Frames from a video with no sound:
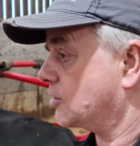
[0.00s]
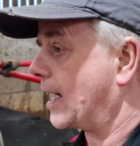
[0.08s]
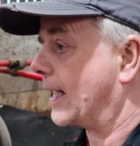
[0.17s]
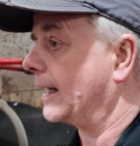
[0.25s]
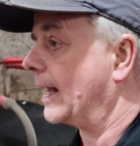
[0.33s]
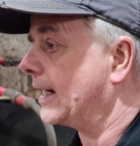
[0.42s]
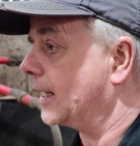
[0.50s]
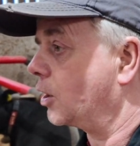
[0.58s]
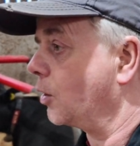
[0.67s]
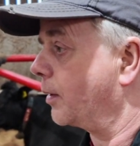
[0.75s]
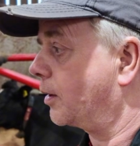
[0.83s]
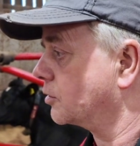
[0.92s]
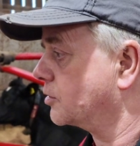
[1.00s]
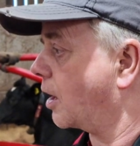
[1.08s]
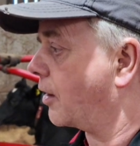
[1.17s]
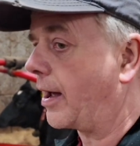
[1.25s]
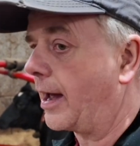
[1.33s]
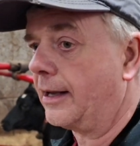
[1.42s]
started laying in cubicles
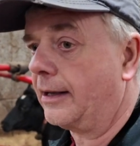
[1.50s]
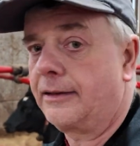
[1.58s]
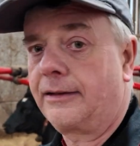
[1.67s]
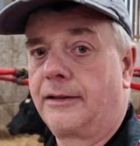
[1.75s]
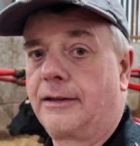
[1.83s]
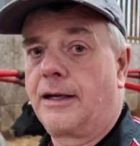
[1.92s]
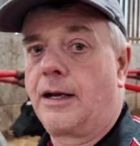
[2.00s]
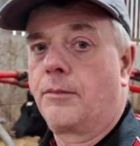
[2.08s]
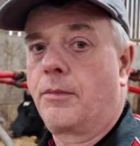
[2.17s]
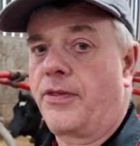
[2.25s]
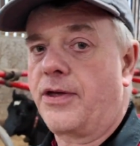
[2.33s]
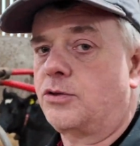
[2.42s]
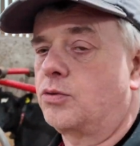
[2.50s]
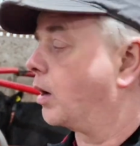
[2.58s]
all right. But this